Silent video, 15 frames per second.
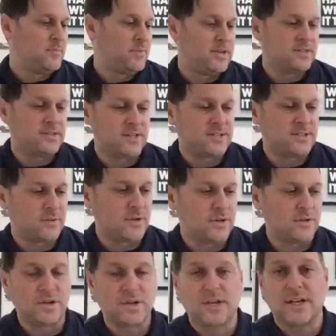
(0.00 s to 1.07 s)
But essentially what
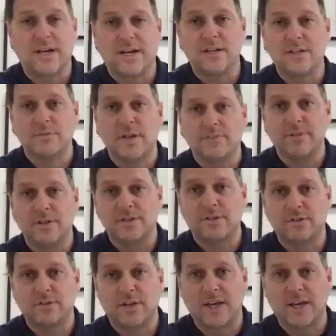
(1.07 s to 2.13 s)
you're looking at is we have
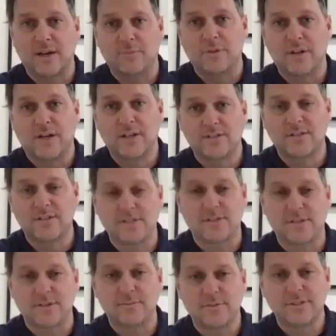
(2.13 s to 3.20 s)
internal cam lock
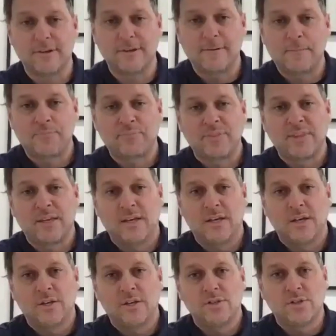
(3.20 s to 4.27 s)
systems.
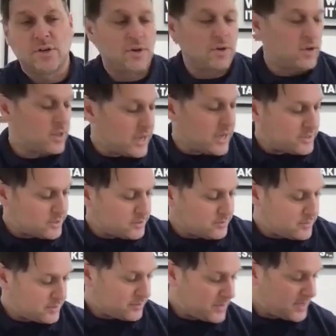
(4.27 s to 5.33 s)
So it allows
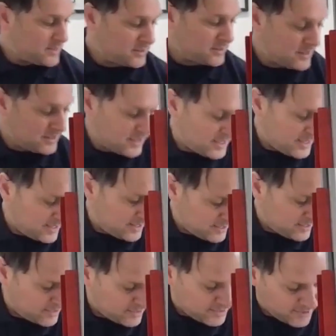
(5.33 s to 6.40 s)
you to basically take
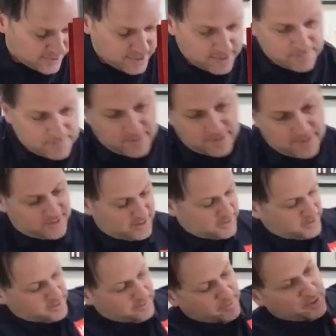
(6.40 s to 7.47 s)
an
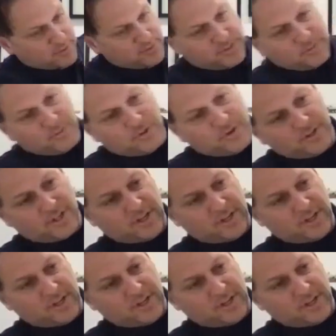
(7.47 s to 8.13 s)
opposing wall